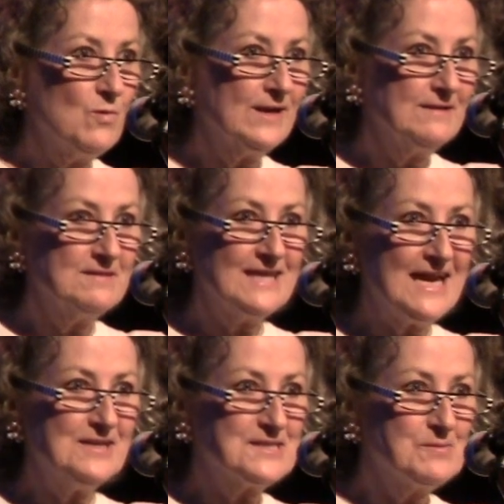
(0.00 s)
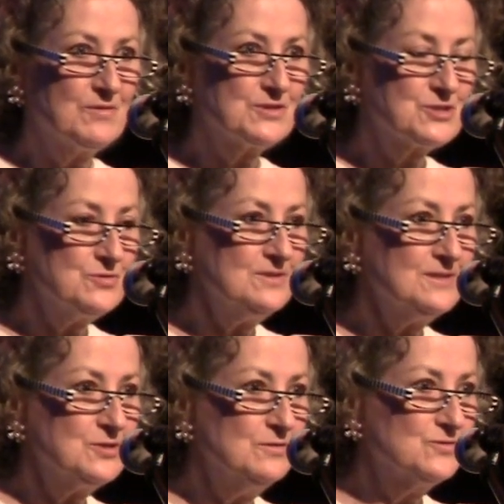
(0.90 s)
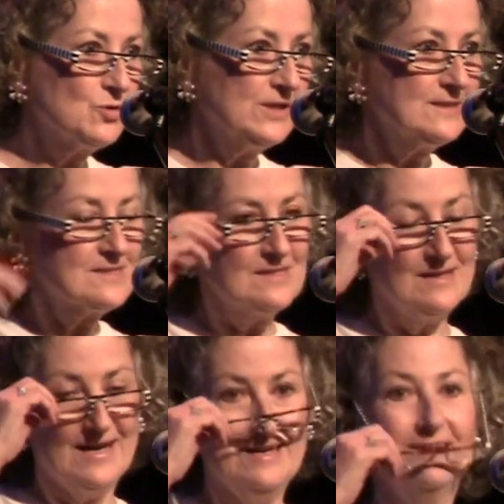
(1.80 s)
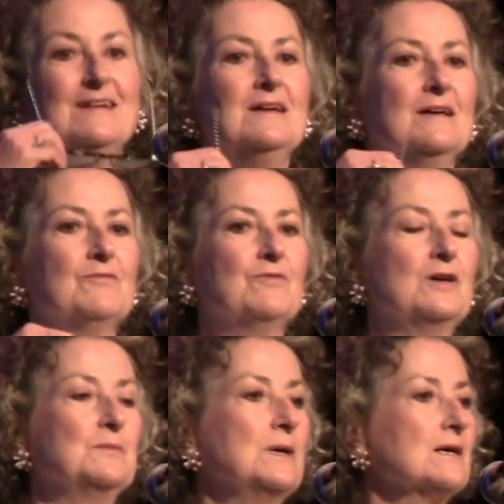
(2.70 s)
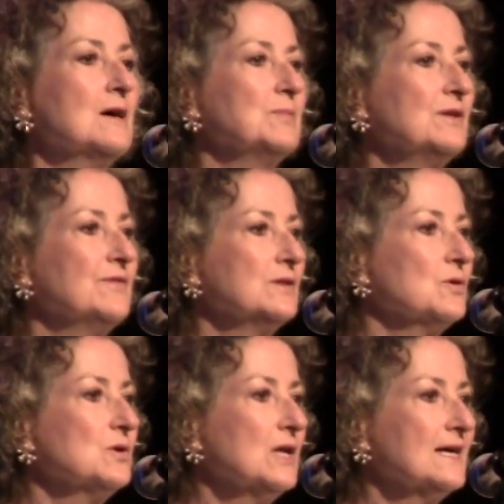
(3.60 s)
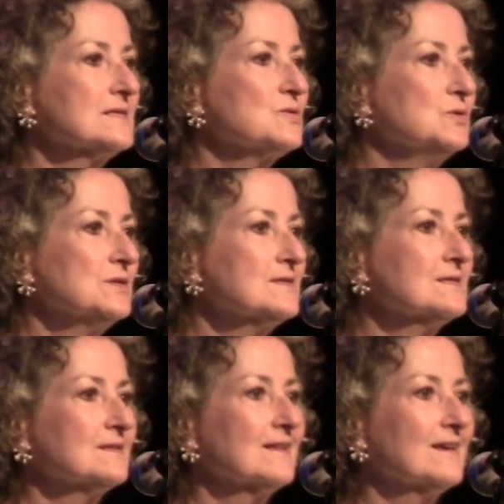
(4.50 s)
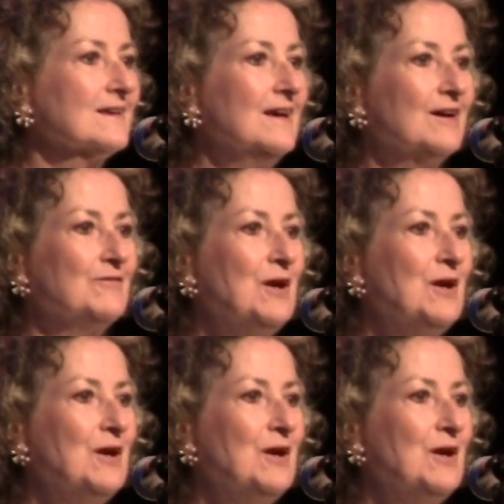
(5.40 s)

want to thank some of the students who have joined us tonight from a couple of the local high schools. They have